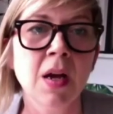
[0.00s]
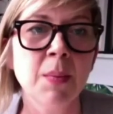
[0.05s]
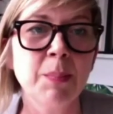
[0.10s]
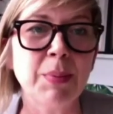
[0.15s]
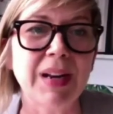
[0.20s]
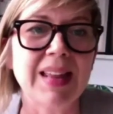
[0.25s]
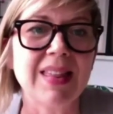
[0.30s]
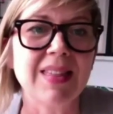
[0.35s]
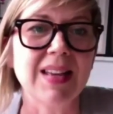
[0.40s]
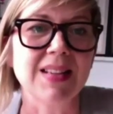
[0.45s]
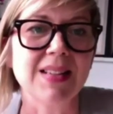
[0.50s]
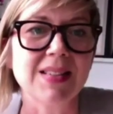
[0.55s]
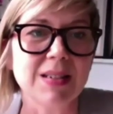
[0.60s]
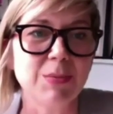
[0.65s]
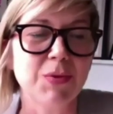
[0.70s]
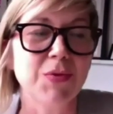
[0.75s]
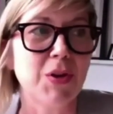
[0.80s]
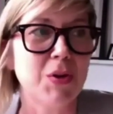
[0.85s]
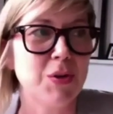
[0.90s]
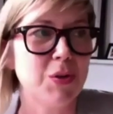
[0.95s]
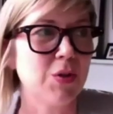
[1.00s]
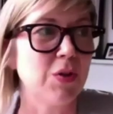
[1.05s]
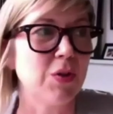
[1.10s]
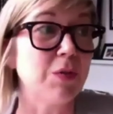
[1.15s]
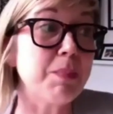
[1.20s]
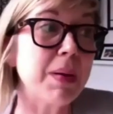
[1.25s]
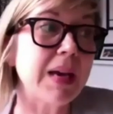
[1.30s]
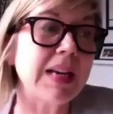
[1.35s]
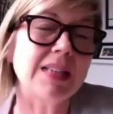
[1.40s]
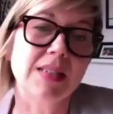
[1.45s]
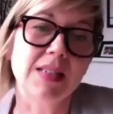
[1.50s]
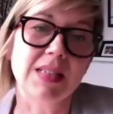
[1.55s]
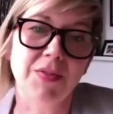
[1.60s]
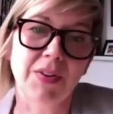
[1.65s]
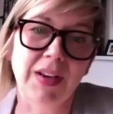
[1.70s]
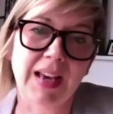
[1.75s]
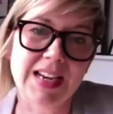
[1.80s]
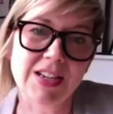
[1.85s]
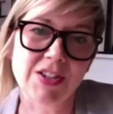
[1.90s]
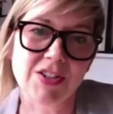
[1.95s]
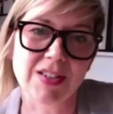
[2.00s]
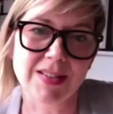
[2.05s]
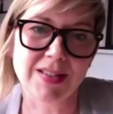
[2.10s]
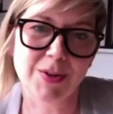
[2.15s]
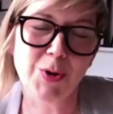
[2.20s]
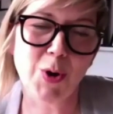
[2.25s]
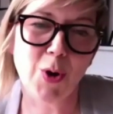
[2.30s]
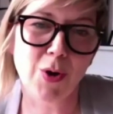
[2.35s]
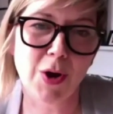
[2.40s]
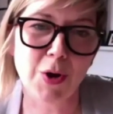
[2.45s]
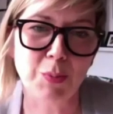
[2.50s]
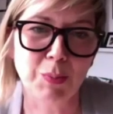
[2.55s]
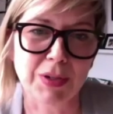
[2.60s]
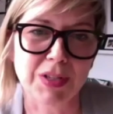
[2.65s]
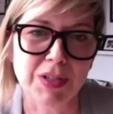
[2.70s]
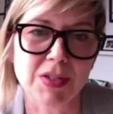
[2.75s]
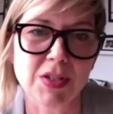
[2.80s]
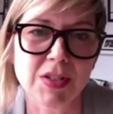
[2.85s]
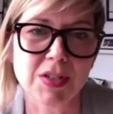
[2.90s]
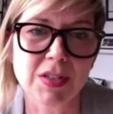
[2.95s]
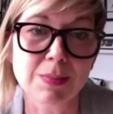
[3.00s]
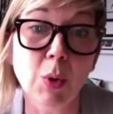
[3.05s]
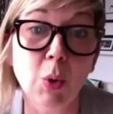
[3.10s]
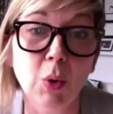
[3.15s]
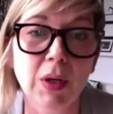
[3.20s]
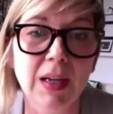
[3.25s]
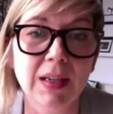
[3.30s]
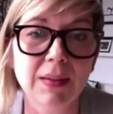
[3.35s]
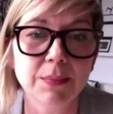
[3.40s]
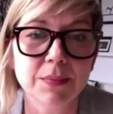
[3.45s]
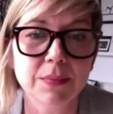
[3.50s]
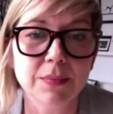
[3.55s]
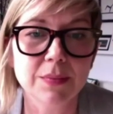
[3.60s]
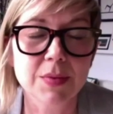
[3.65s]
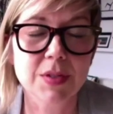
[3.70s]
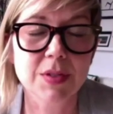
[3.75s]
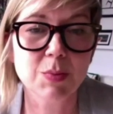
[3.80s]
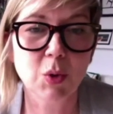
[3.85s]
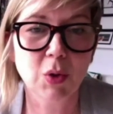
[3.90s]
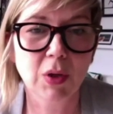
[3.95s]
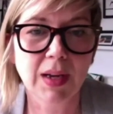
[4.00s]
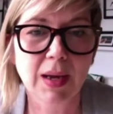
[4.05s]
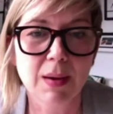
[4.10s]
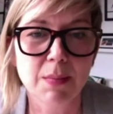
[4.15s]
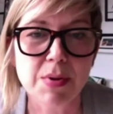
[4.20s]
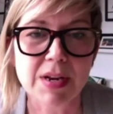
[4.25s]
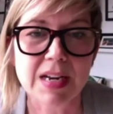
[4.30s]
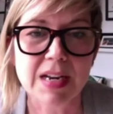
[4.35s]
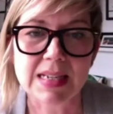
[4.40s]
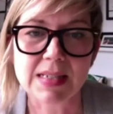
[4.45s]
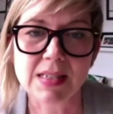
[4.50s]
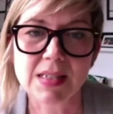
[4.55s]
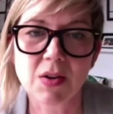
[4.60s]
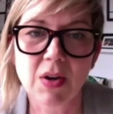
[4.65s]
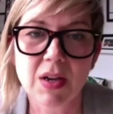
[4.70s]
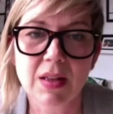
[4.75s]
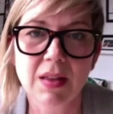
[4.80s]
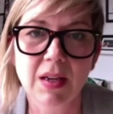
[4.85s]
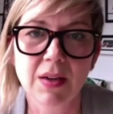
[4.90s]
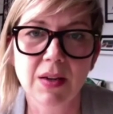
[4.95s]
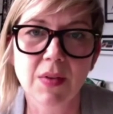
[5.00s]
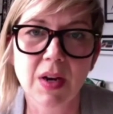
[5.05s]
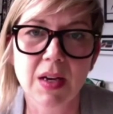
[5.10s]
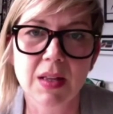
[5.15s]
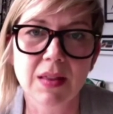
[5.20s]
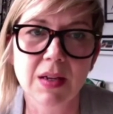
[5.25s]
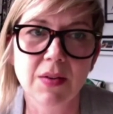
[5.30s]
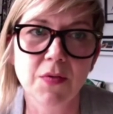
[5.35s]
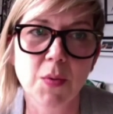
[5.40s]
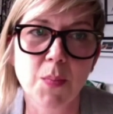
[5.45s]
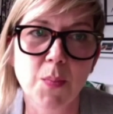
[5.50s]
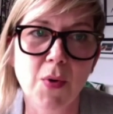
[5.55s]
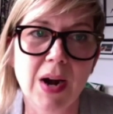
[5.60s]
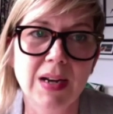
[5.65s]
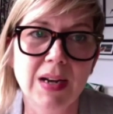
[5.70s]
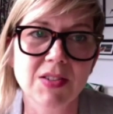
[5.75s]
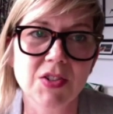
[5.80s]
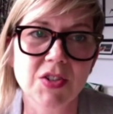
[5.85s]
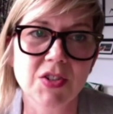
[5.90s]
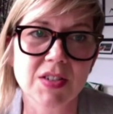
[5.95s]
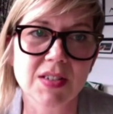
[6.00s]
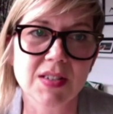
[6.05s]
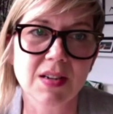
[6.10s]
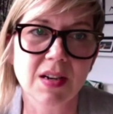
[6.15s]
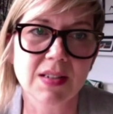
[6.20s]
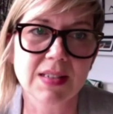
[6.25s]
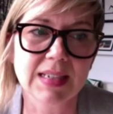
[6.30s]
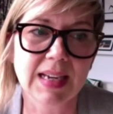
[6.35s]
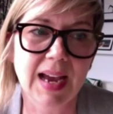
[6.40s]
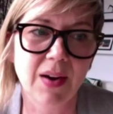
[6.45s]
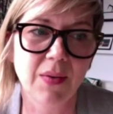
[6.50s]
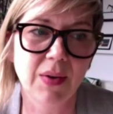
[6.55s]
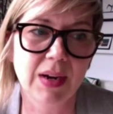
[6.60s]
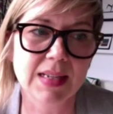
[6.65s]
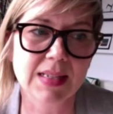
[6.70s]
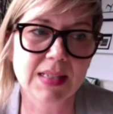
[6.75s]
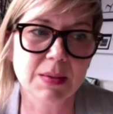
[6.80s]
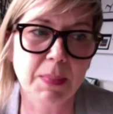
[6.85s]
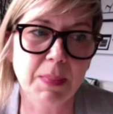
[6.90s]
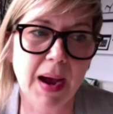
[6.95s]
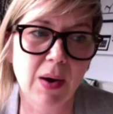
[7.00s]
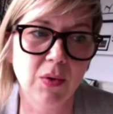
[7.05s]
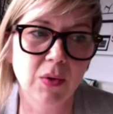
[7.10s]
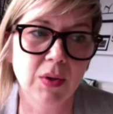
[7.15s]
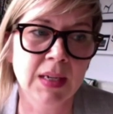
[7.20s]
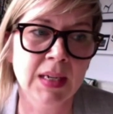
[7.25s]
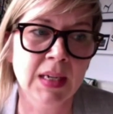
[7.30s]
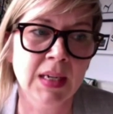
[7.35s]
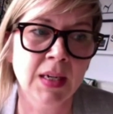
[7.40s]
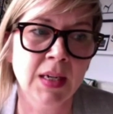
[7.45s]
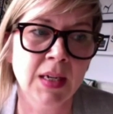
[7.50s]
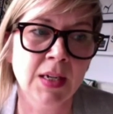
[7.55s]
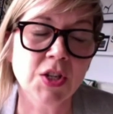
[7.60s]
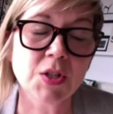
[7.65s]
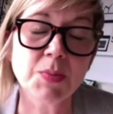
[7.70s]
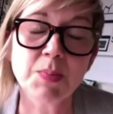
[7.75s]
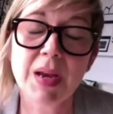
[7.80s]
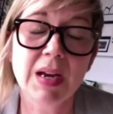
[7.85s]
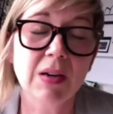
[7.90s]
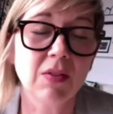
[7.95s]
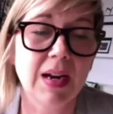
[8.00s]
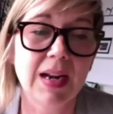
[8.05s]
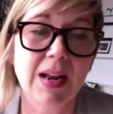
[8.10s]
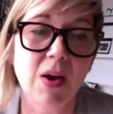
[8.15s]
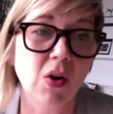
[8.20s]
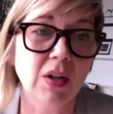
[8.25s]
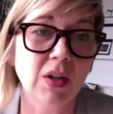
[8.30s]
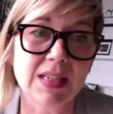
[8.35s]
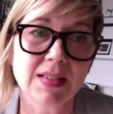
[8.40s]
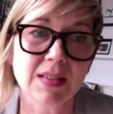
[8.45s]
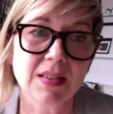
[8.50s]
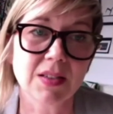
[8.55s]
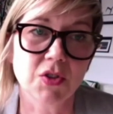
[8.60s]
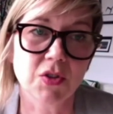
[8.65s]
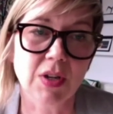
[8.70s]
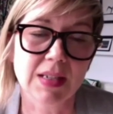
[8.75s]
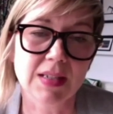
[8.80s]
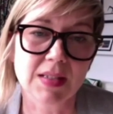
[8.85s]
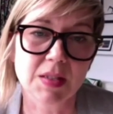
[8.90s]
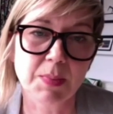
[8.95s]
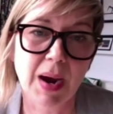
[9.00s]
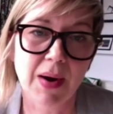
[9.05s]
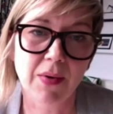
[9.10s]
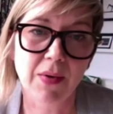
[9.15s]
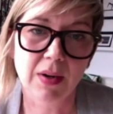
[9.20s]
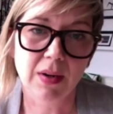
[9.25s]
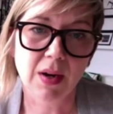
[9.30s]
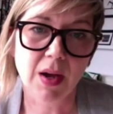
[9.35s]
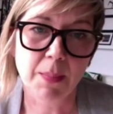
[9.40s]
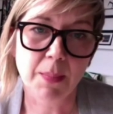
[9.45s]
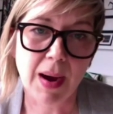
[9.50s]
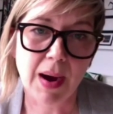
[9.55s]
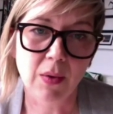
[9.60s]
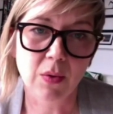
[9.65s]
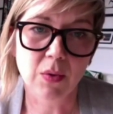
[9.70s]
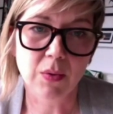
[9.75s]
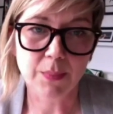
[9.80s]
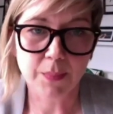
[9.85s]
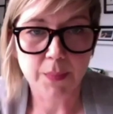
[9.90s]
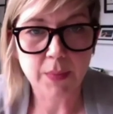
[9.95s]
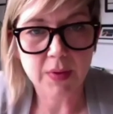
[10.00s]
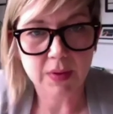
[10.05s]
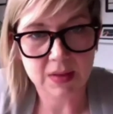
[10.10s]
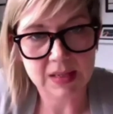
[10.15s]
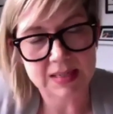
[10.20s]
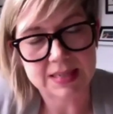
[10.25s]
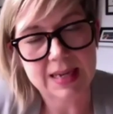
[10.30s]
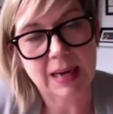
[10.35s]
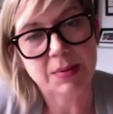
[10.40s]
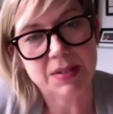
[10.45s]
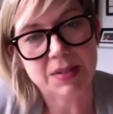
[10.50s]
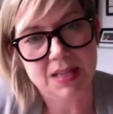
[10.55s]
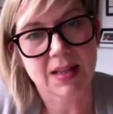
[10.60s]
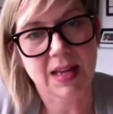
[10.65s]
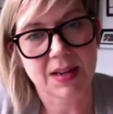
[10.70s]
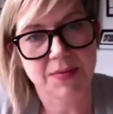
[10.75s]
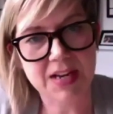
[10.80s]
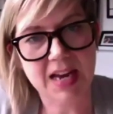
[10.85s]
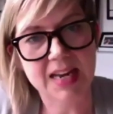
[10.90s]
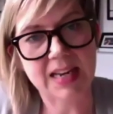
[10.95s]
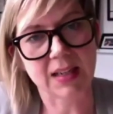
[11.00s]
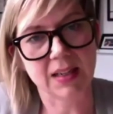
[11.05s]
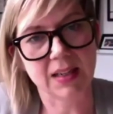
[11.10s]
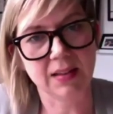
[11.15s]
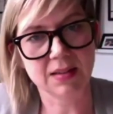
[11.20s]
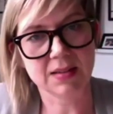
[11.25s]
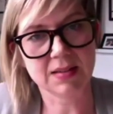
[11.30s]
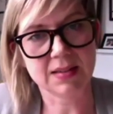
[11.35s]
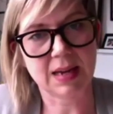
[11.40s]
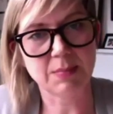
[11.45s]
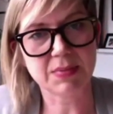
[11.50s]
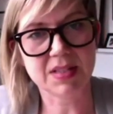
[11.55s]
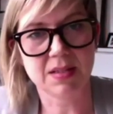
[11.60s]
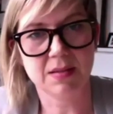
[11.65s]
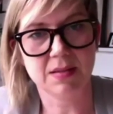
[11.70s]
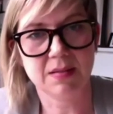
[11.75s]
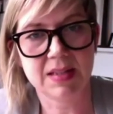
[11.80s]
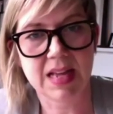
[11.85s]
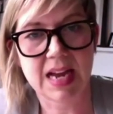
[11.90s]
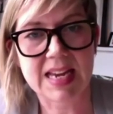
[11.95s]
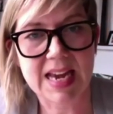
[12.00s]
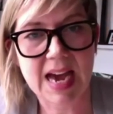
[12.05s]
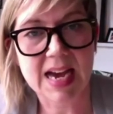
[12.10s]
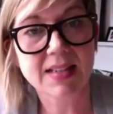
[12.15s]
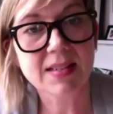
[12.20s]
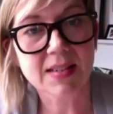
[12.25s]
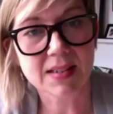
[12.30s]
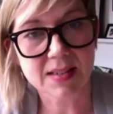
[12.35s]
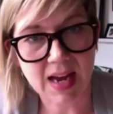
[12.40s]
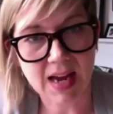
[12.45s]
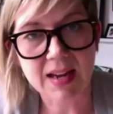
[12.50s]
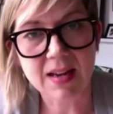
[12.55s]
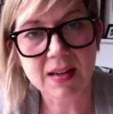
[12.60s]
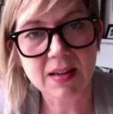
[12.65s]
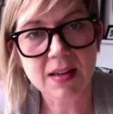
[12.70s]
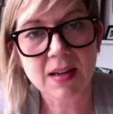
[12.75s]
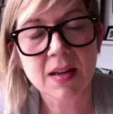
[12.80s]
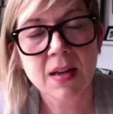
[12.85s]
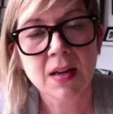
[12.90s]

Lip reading: But I think some of those sort of big certifications are not open to smaller companies. So I think for brands just starting out, it's about just being really honest and transparent about the steps that they've taken and the steps they're yet to take.